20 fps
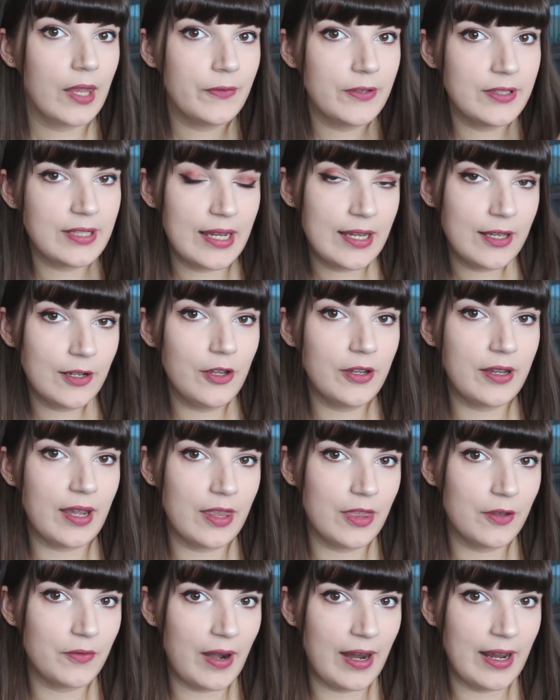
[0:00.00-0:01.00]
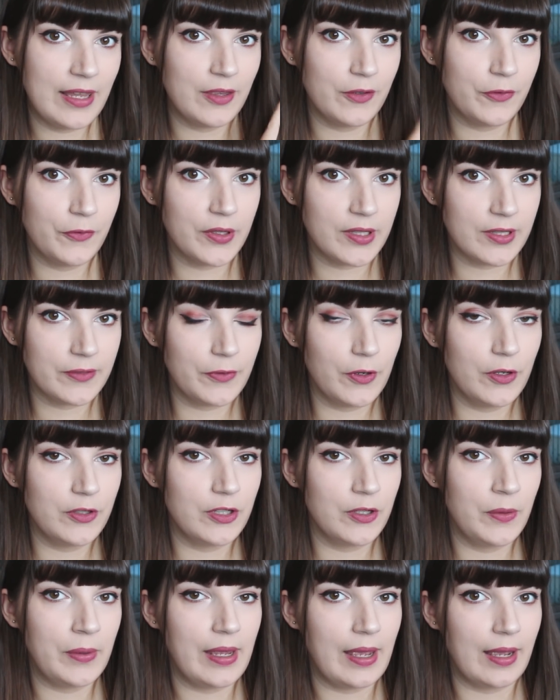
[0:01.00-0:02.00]
If you take a look at the rat in the first
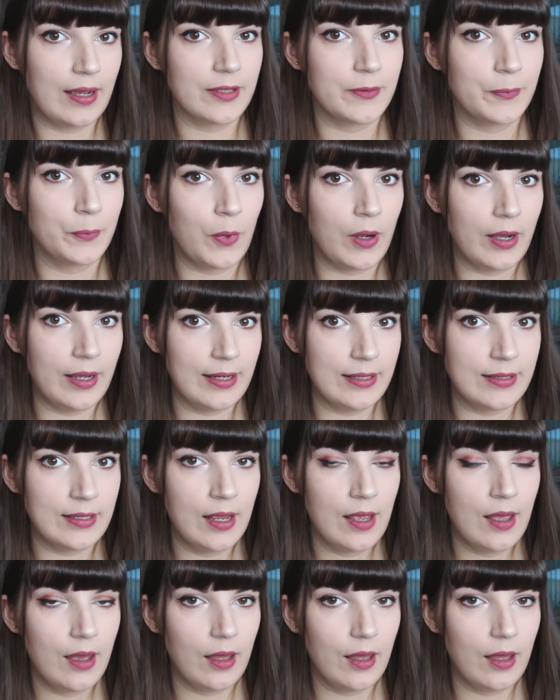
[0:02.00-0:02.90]
photo, it has wide,